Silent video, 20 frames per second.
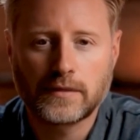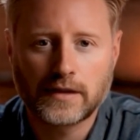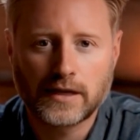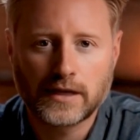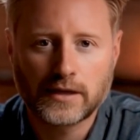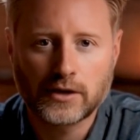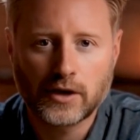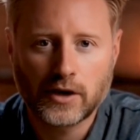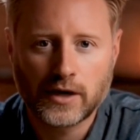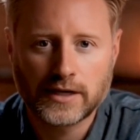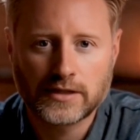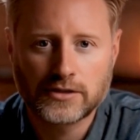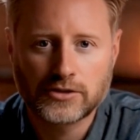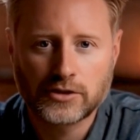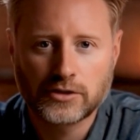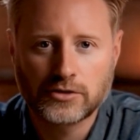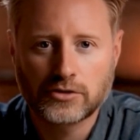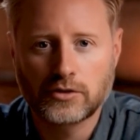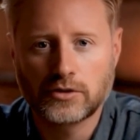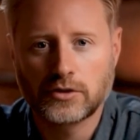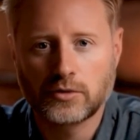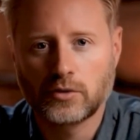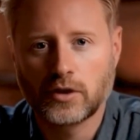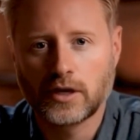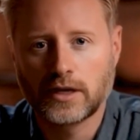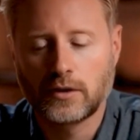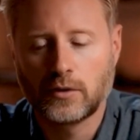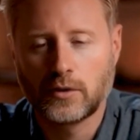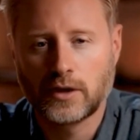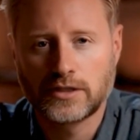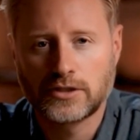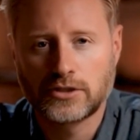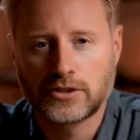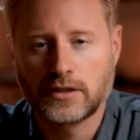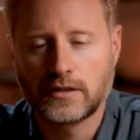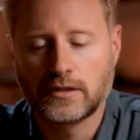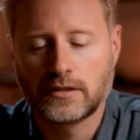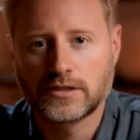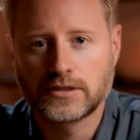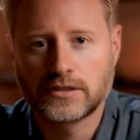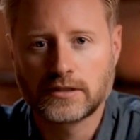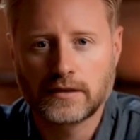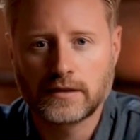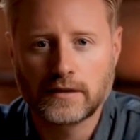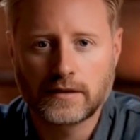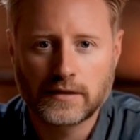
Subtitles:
It guides you through the right questions,